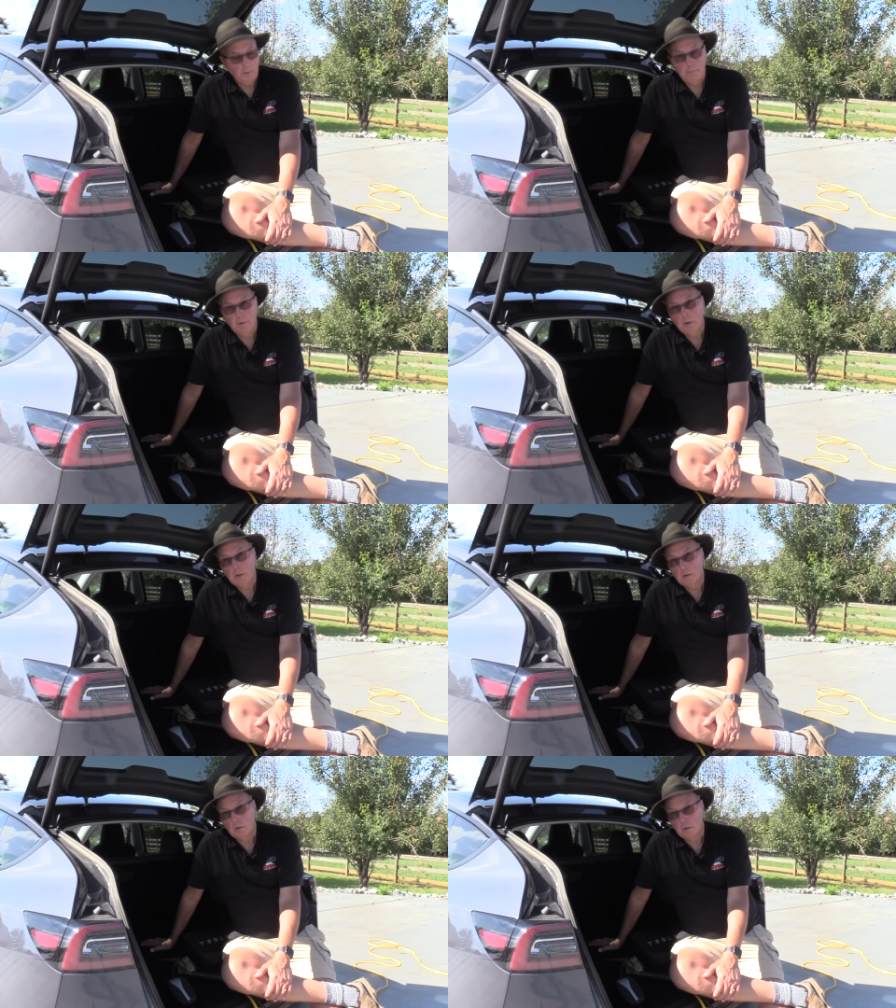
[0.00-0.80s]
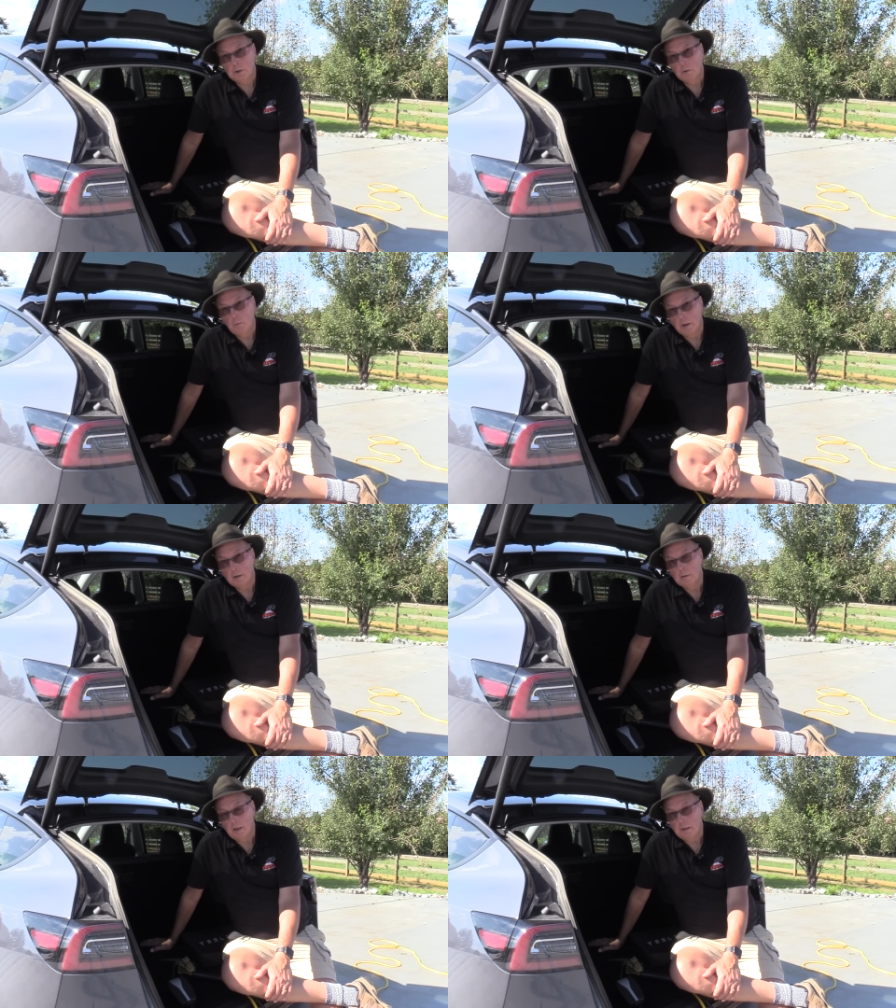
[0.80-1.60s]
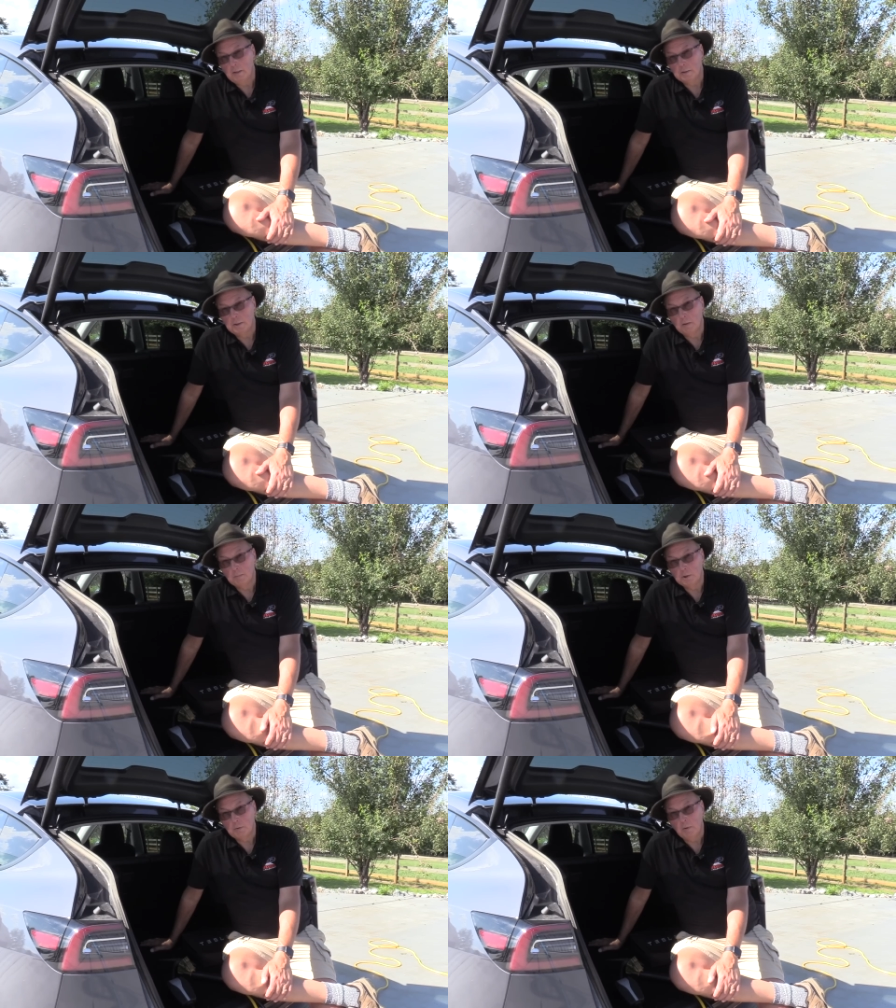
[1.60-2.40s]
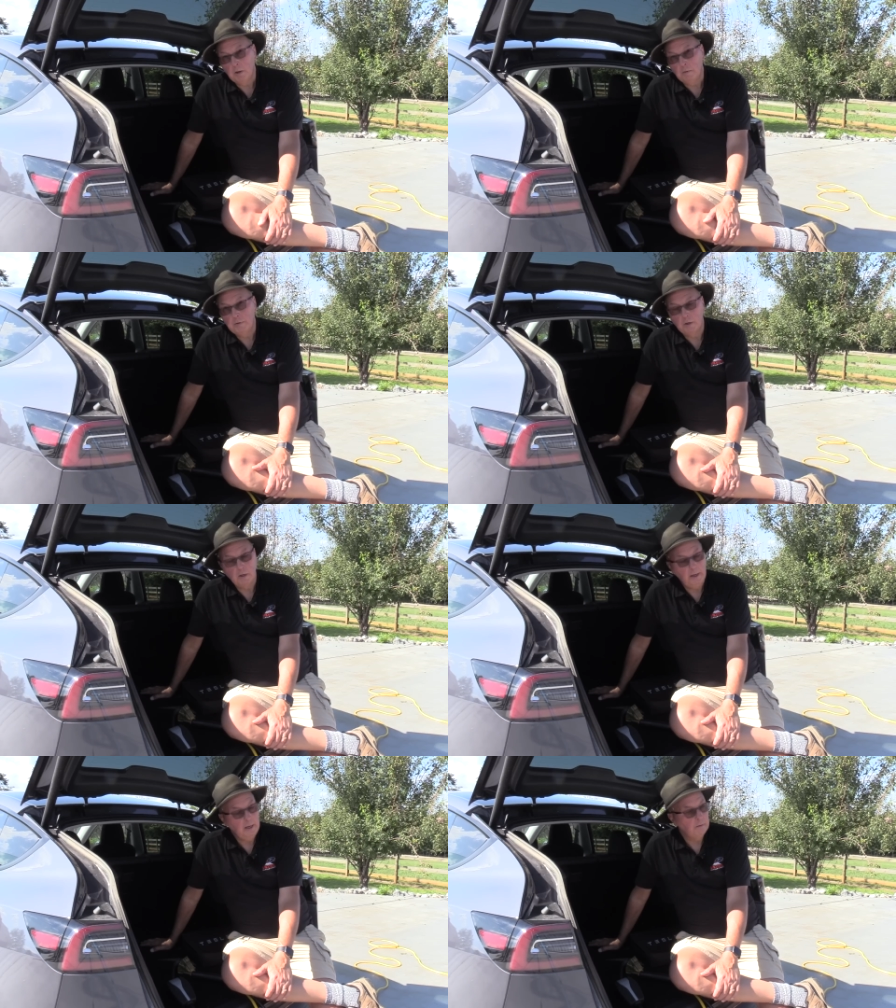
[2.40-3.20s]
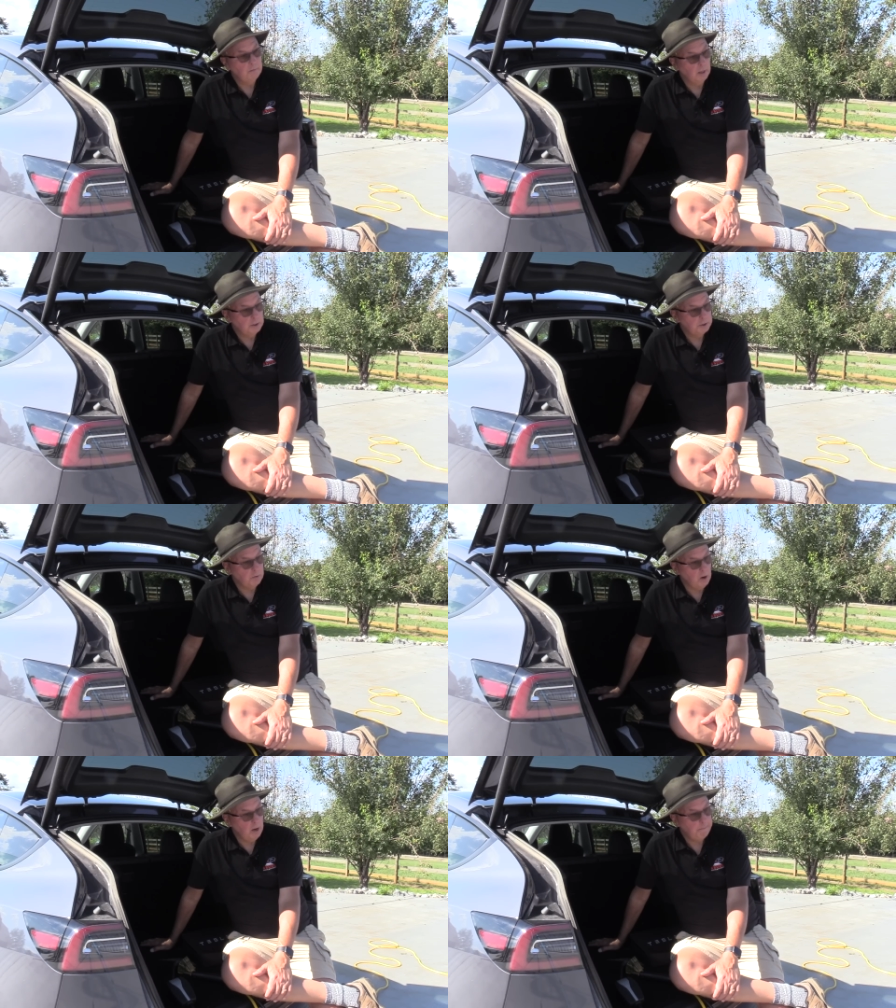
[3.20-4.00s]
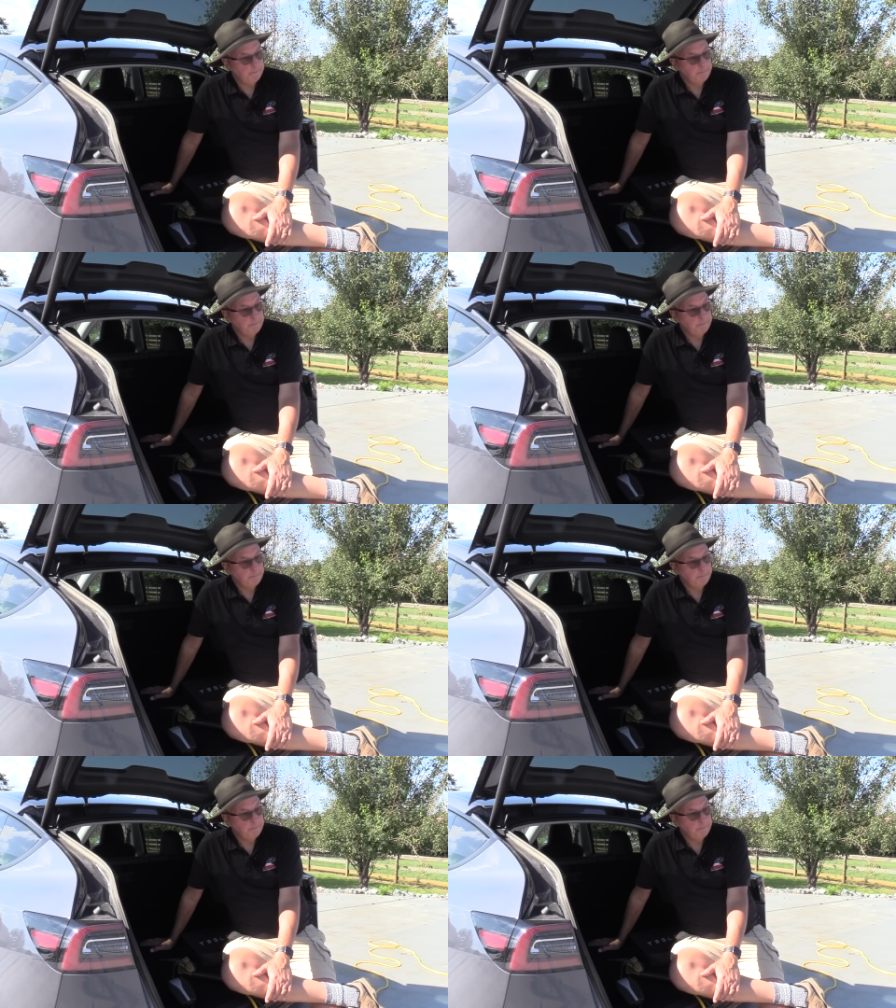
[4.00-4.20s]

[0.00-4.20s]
By putting larger wire like this number 12, you're going to have less drop.